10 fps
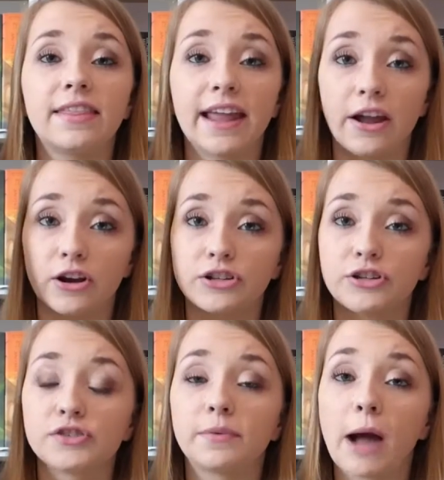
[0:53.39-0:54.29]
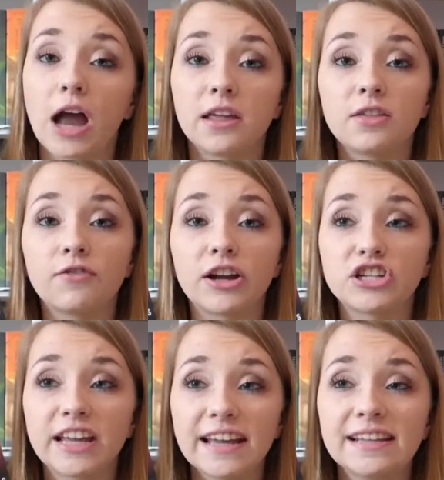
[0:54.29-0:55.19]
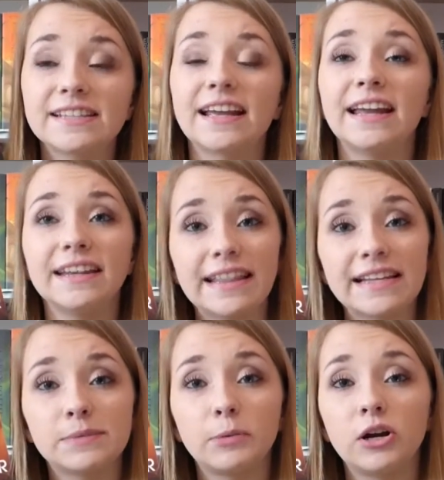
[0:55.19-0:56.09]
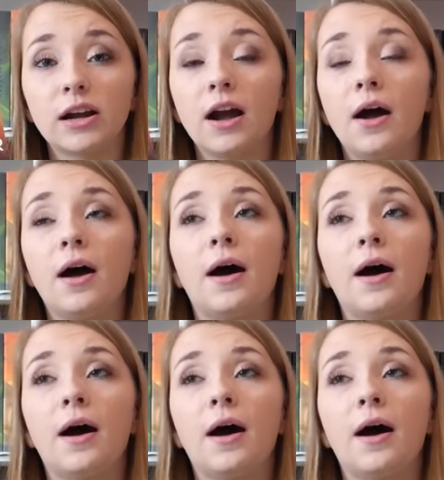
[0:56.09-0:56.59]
the characters from Anna and the French Kiss into this book,